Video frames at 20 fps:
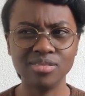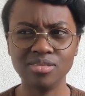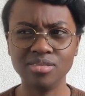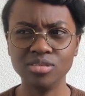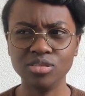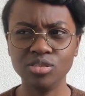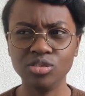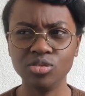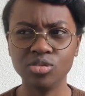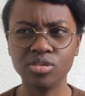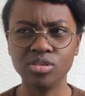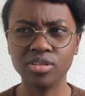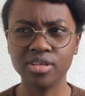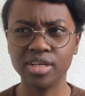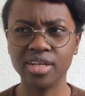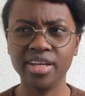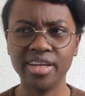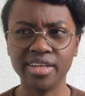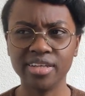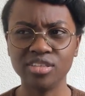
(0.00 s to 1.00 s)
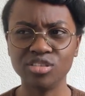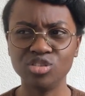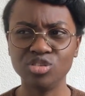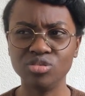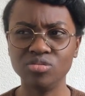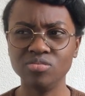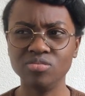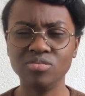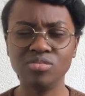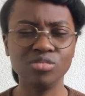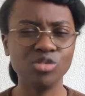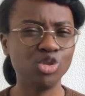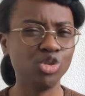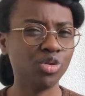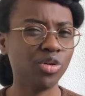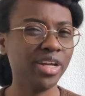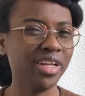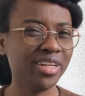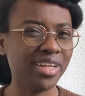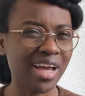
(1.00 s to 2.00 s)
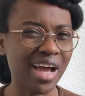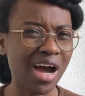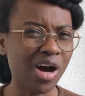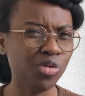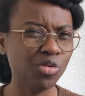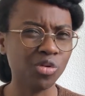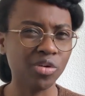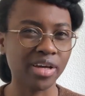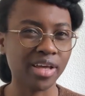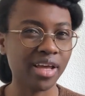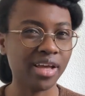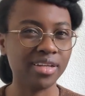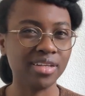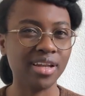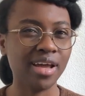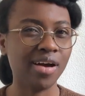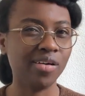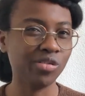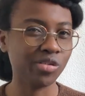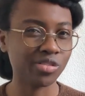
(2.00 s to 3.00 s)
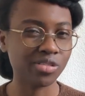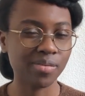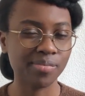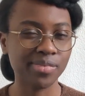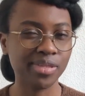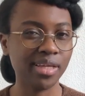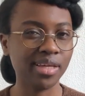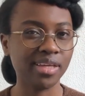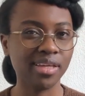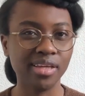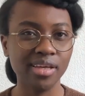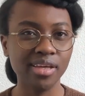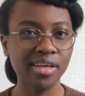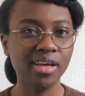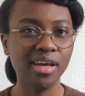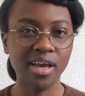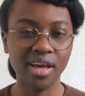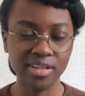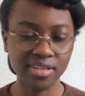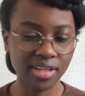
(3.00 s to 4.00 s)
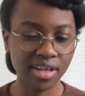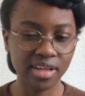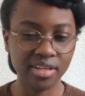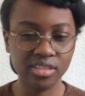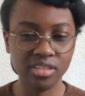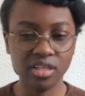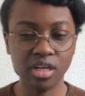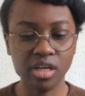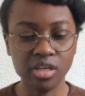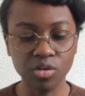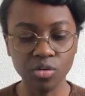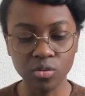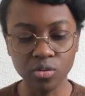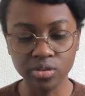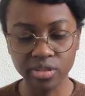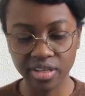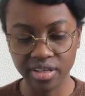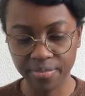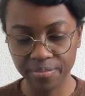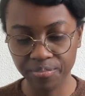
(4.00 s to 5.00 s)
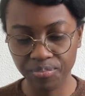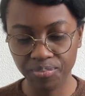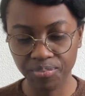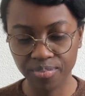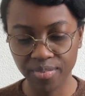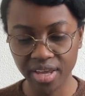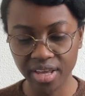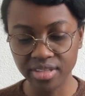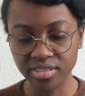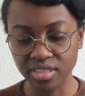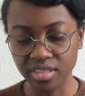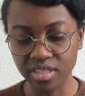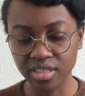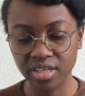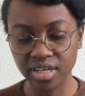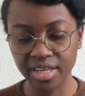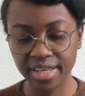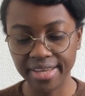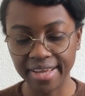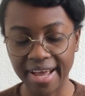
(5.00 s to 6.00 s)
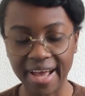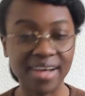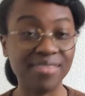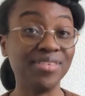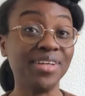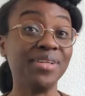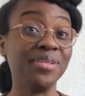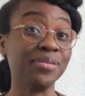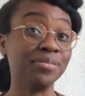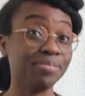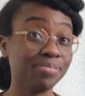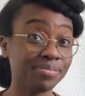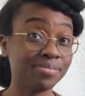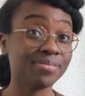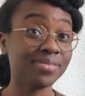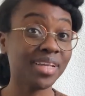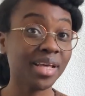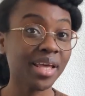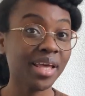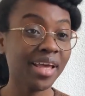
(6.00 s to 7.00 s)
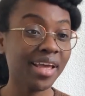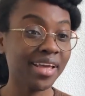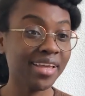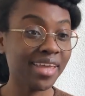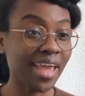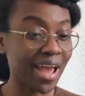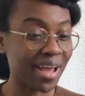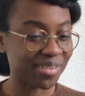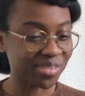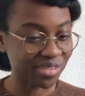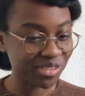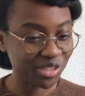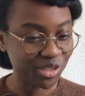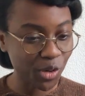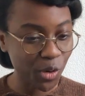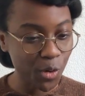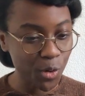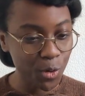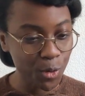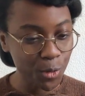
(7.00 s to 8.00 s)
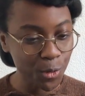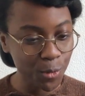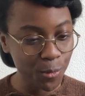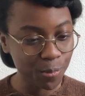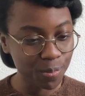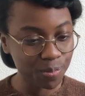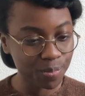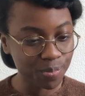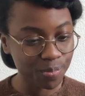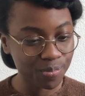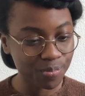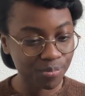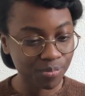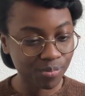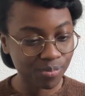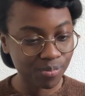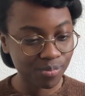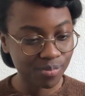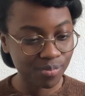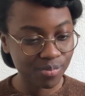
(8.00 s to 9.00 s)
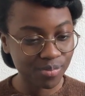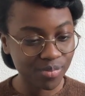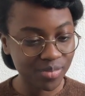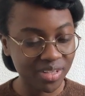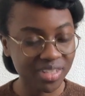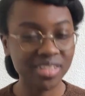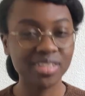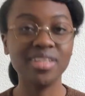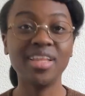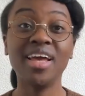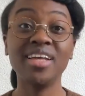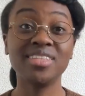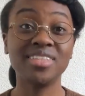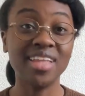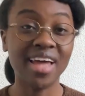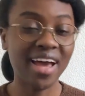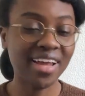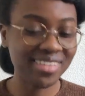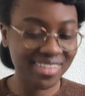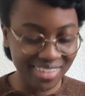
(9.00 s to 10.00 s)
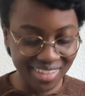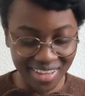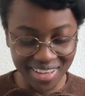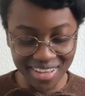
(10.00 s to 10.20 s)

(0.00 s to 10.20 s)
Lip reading: you click join now or get now or something, and then you'll instantly have it. Yeah, so there's that.